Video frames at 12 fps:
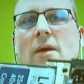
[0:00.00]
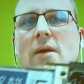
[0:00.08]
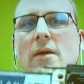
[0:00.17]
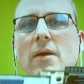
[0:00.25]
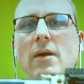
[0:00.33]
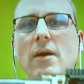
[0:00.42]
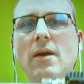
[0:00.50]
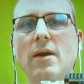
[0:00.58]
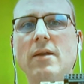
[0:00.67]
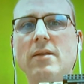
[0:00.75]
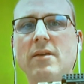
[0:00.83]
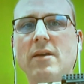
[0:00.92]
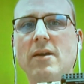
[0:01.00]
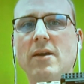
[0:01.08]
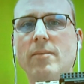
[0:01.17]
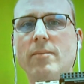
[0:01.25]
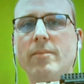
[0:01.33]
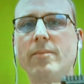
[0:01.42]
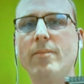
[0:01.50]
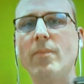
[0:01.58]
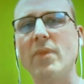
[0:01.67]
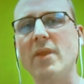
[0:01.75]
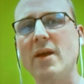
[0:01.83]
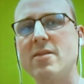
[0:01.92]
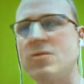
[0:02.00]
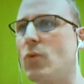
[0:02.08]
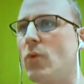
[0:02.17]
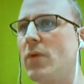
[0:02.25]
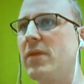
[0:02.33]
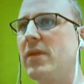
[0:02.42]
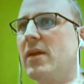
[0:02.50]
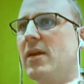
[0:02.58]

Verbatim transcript: and um, that's what the adapter